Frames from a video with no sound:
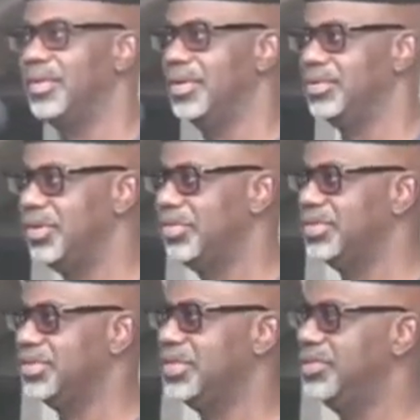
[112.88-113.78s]
It's
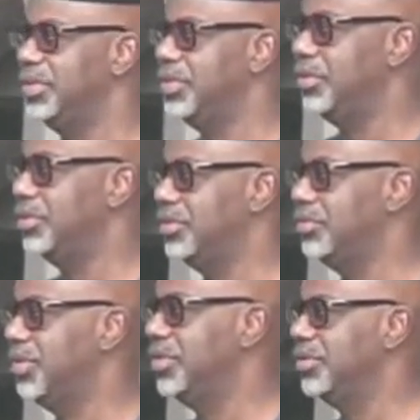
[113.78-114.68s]
always
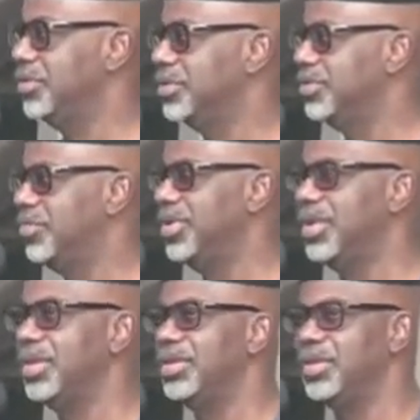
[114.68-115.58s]
difficult when you want to bring
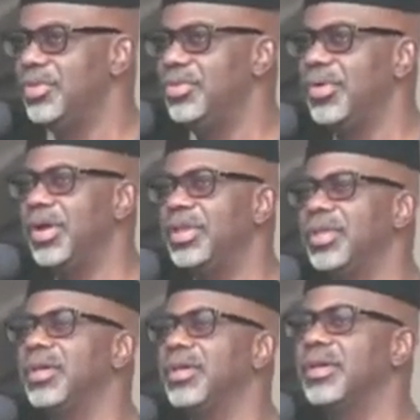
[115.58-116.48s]
in a new
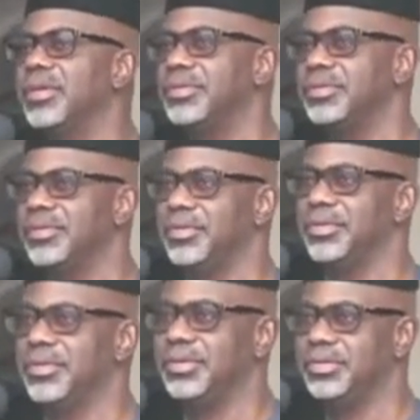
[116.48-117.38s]
idea.
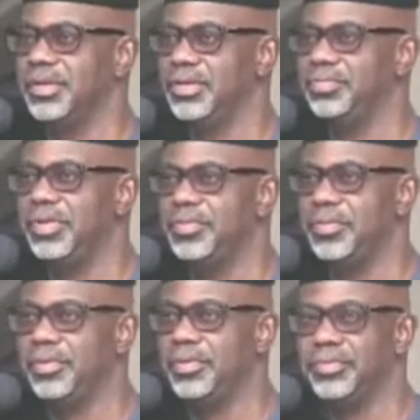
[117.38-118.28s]

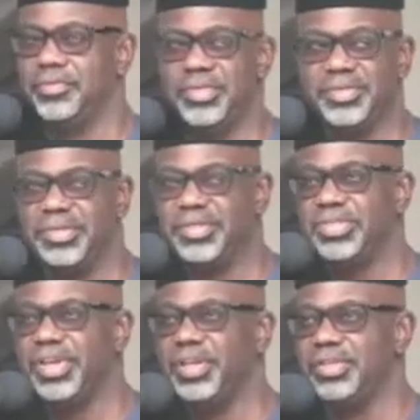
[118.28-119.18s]
People resist
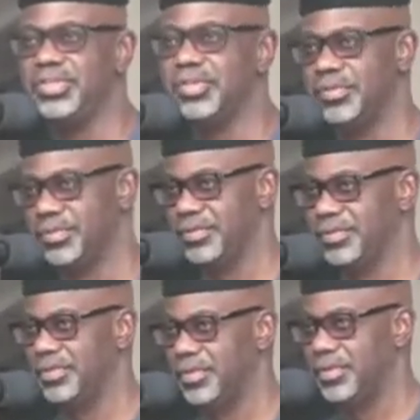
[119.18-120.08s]
change.
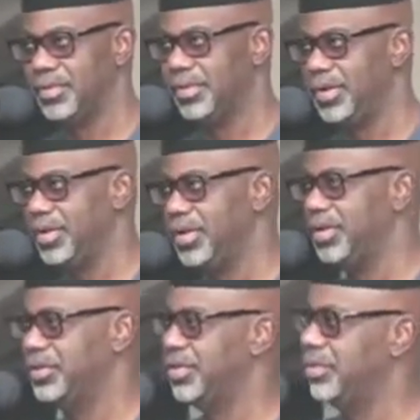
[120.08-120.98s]
And
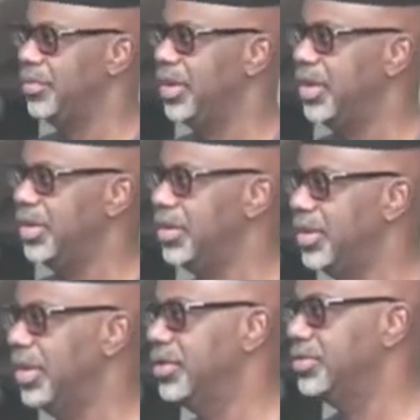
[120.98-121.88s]
they said, why
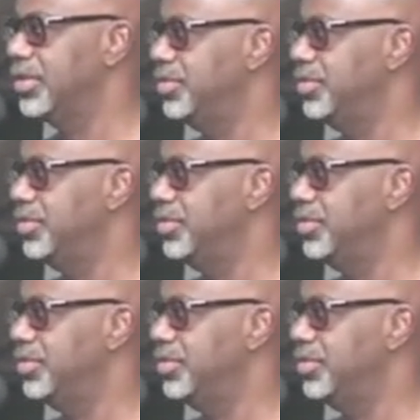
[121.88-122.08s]
can't it